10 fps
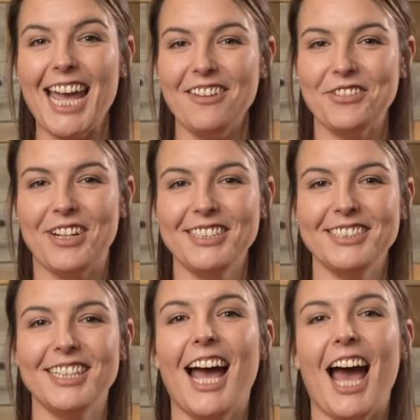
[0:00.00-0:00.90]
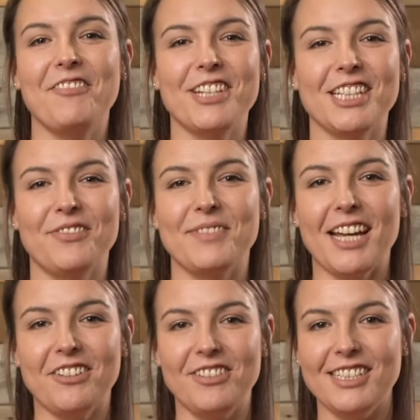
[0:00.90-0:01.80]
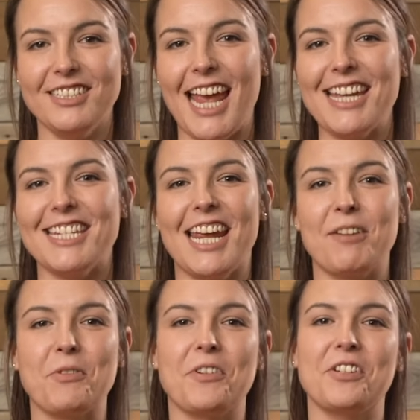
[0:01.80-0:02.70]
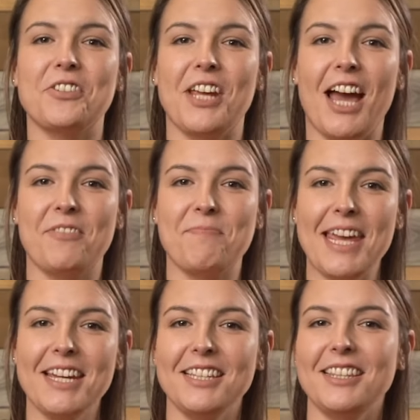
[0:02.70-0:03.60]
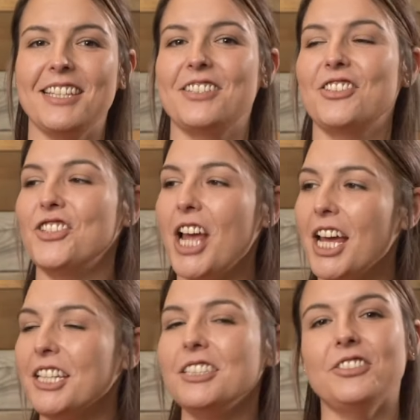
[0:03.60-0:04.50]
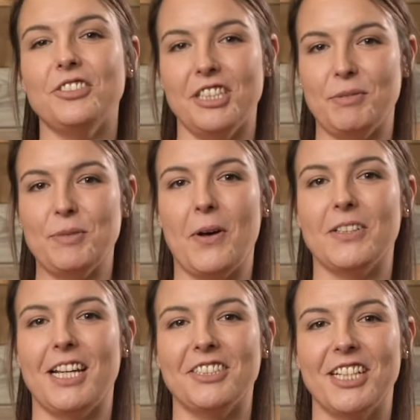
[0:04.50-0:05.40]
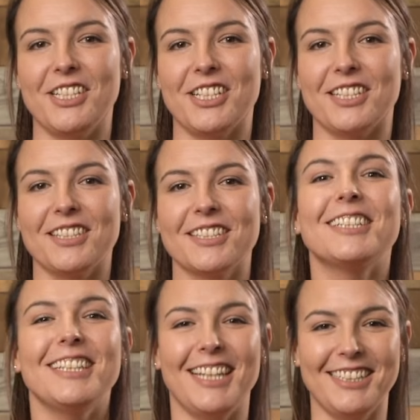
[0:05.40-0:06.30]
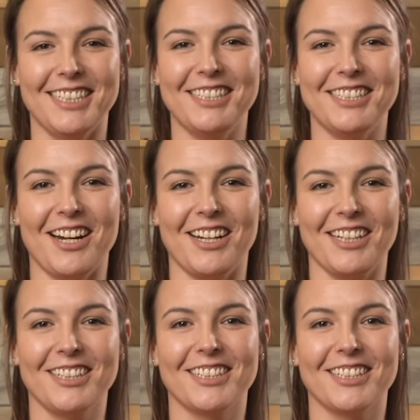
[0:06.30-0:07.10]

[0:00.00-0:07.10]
Hi everyone, I'm Jess from Decoist, and today I'm going to show you how to make these giant Christmas ball decorations. Let's get started.